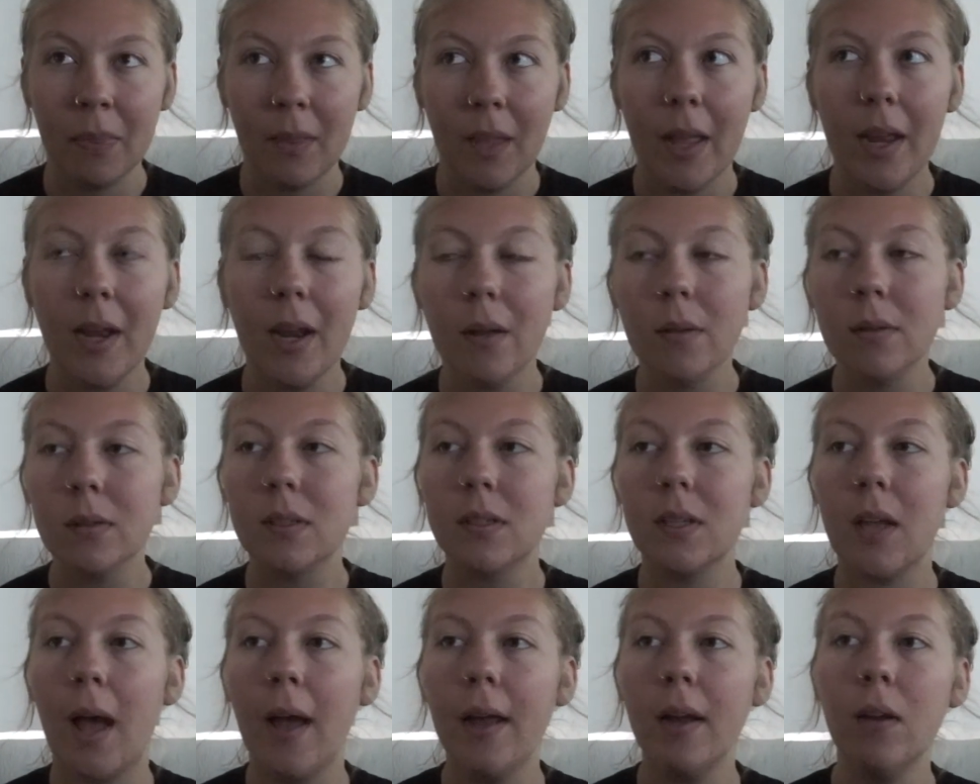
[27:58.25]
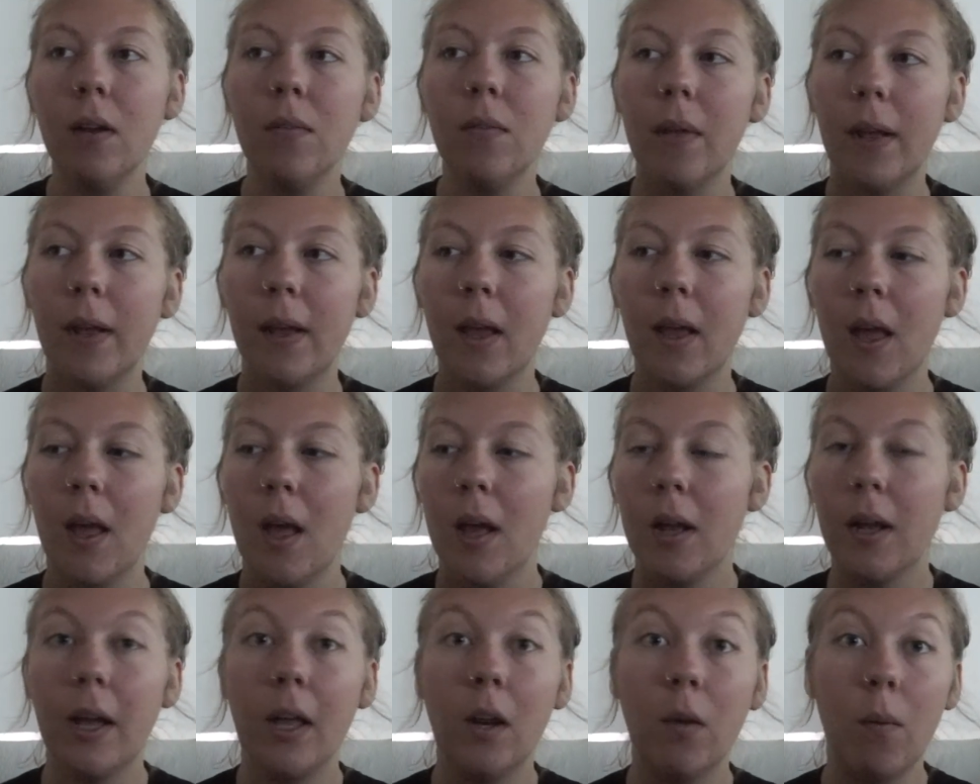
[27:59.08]
And outside of like
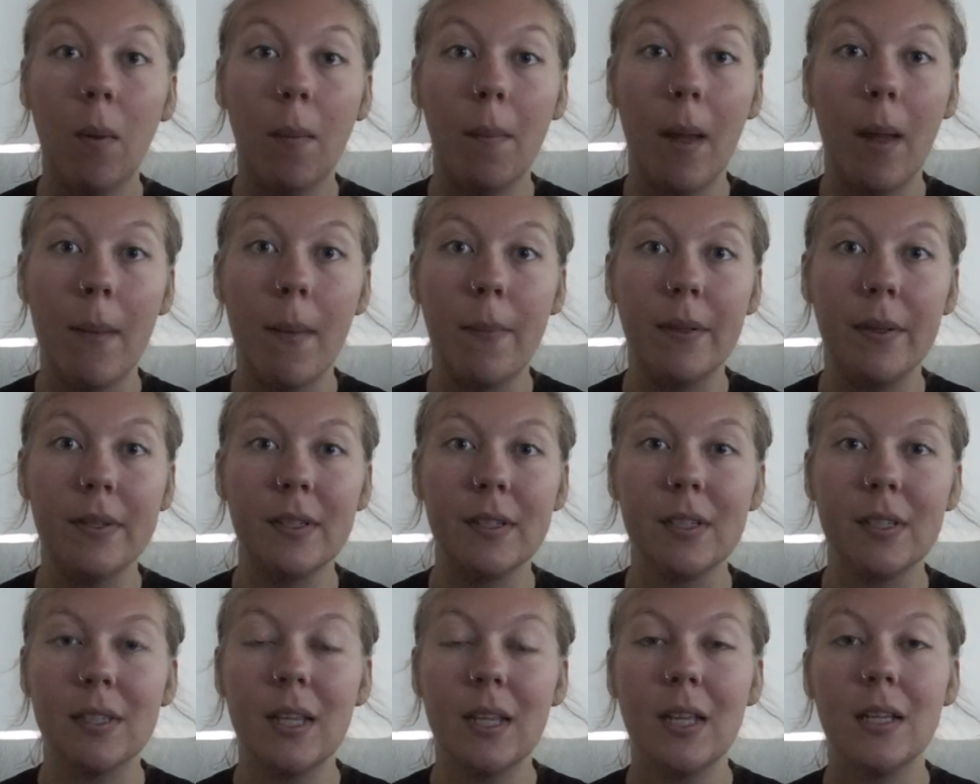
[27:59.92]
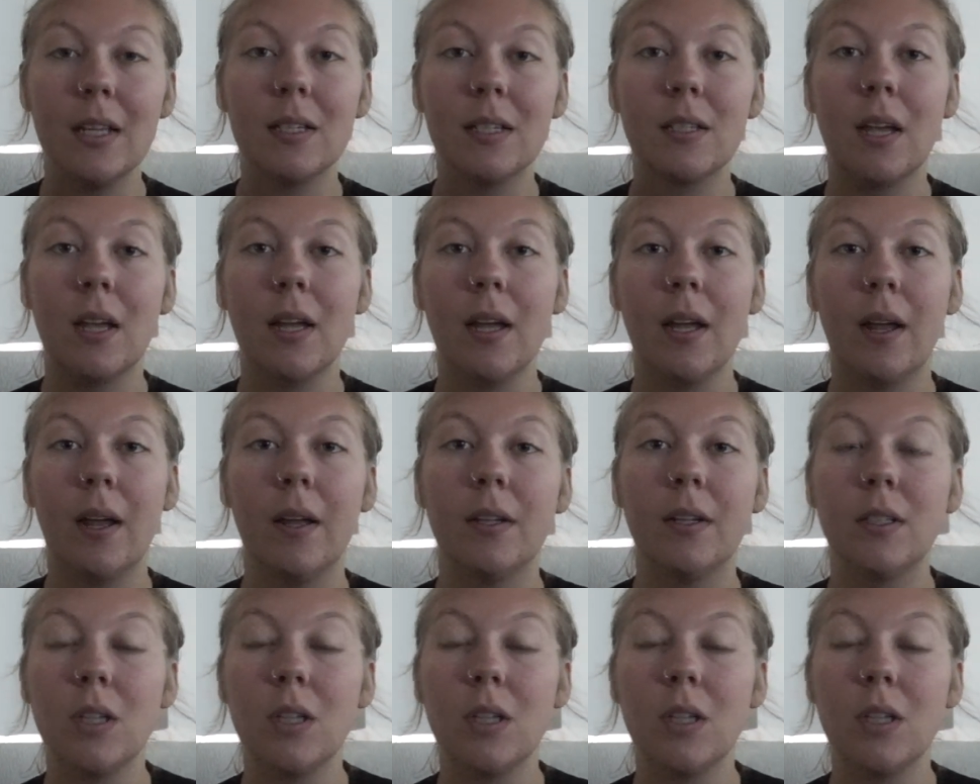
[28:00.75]
kind of what my business is and